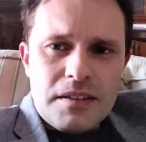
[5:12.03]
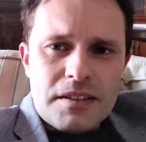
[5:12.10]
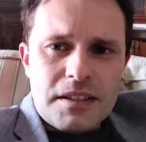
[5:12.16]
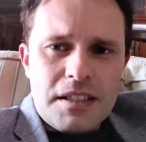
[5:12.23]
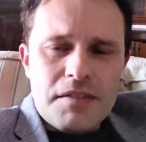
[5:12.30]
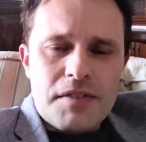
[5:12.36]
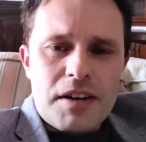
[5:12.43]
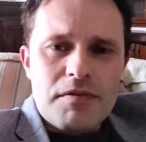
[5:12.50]

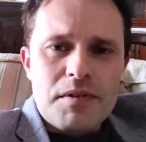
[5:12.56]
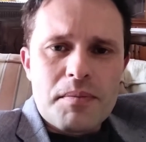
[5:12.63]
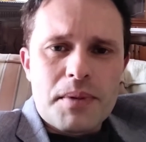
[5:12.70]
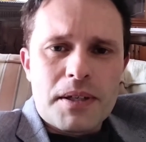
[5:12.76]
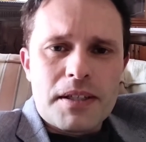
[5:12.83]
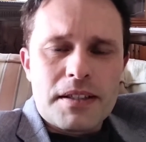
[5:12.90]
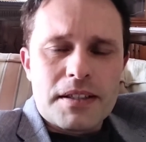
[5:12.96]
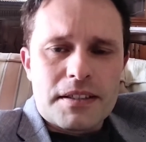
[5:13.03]
give
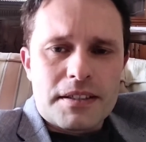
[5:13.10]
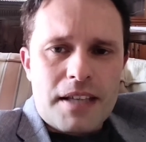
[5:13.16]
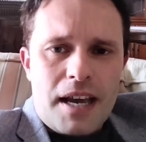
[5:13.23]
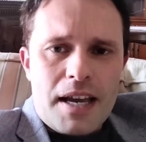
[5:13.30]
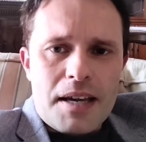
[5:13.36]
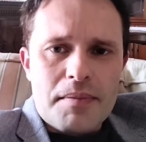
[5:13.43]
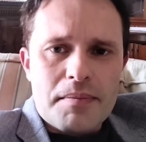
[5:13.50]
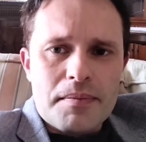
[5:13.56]
everybody the
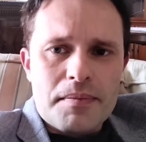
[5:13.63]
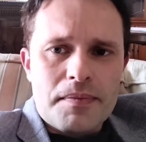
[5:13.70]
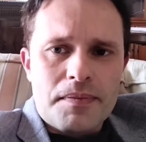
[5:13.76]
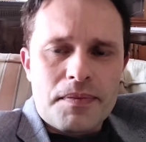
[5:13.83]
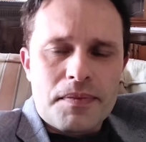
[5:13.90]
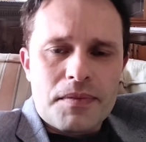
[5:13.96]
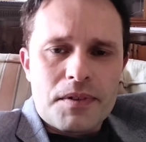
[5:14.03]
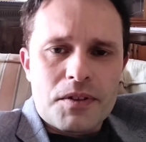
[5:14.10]
same
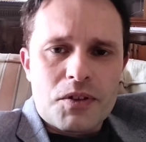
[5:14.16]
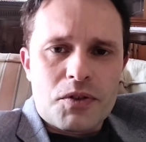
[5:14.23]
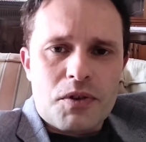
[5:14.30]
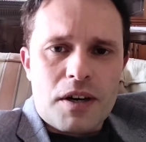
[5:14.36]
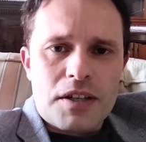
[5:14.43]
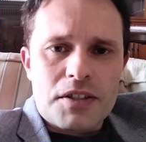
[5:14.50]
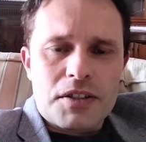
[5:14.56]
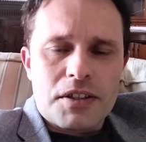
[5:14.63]

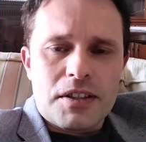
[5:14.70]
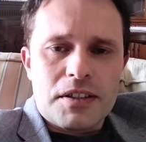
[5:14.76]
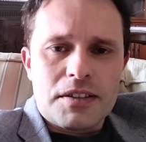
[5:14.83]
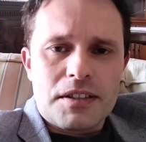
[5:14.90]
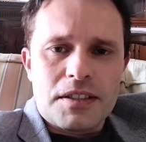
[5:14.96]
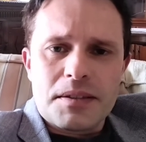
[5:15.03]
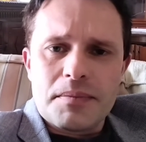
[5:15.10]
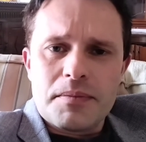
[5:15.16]
structure
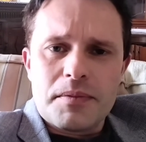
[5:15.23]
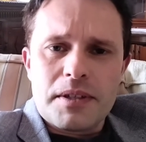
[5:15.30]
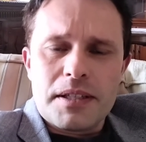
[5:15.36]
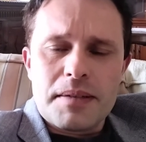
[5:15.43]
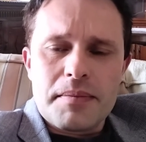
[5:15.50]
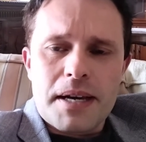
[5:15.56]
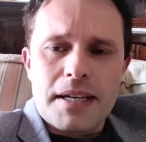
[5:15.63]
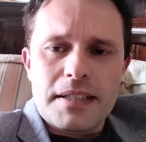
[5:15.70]
doesn't really
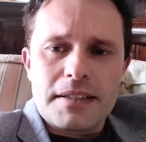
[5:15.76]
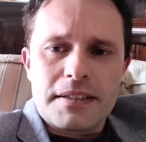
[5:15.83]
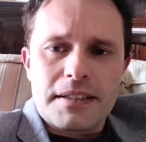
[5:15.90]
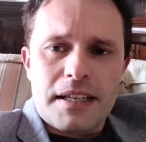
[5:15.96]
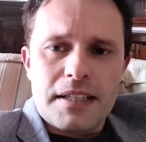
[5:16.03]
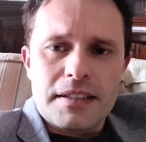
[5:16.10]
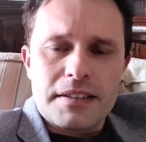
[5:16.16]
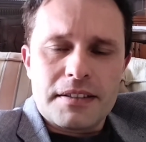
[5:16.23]
make
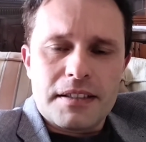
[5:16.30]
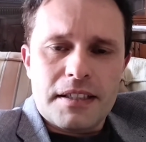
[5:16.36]
sense,